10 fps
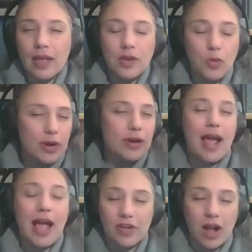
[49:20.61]
in order to
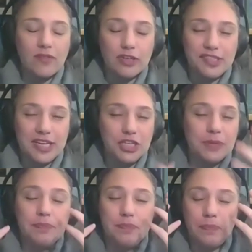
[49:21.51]
have a
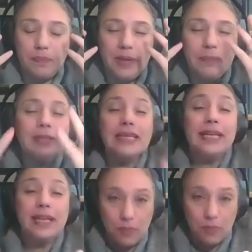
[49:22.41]
conversation, people
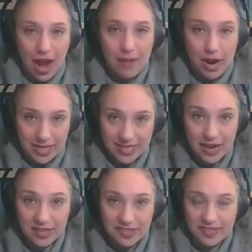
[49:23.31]
needed the primary
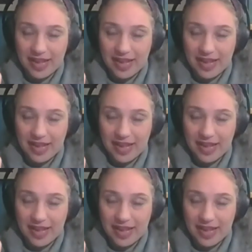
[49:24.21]
texts,